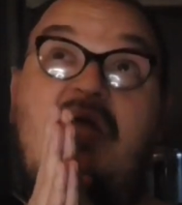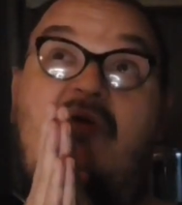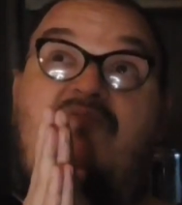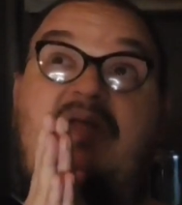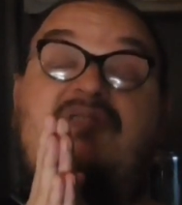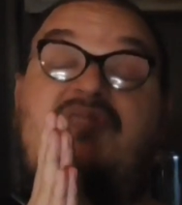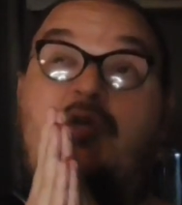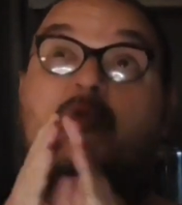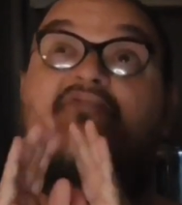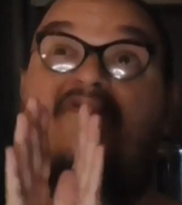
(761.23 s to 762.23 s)
events
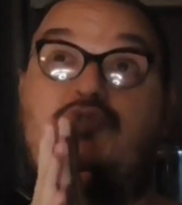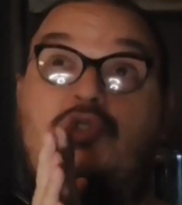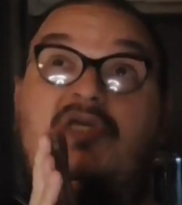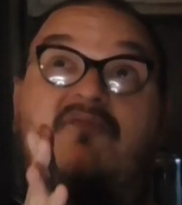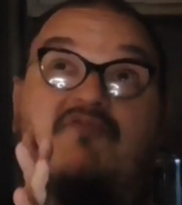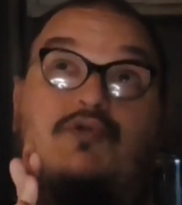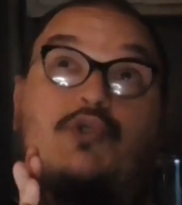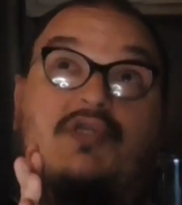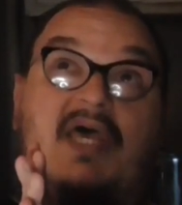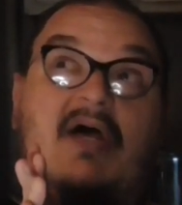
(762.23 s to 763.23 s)
that are officially
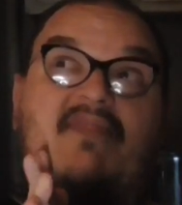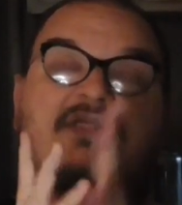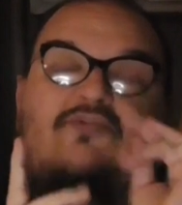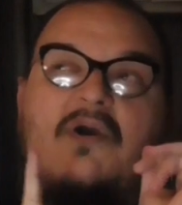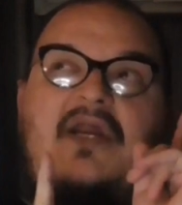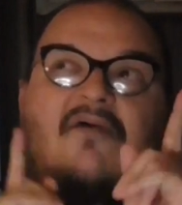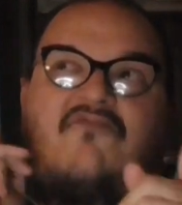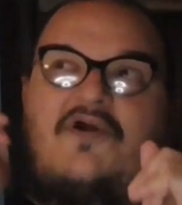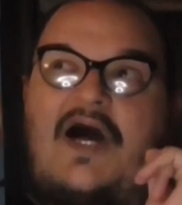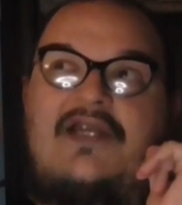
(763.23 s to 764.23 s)
official now. That's right, I
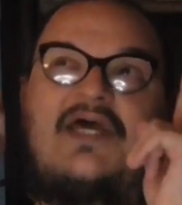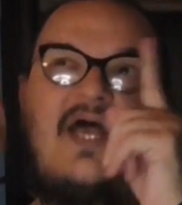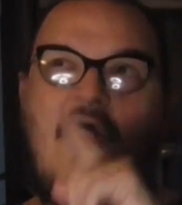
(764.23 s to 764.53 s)
forgot.